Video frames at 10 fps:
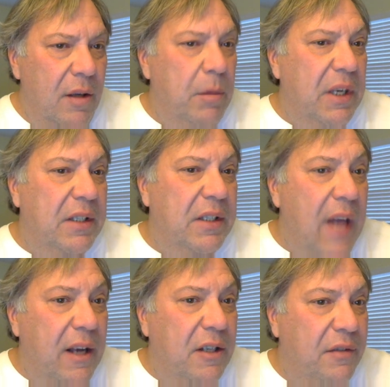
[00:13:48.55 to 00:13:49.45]
Be
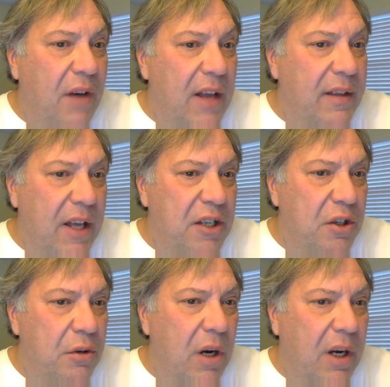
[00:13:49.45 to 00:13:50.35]
satisfied that
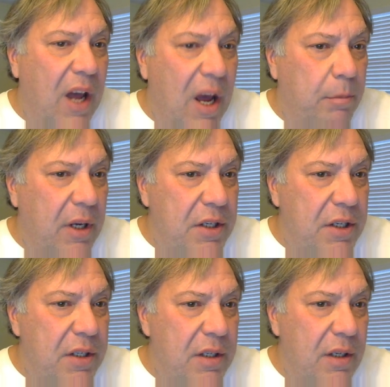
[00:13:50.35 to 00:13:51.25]
you
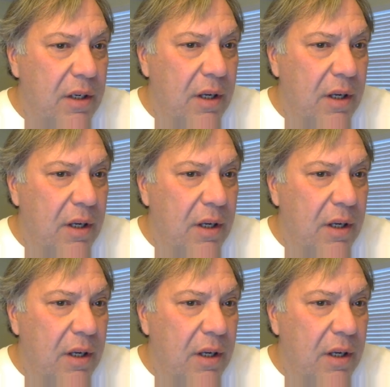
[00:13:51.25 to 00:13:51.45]
accomplished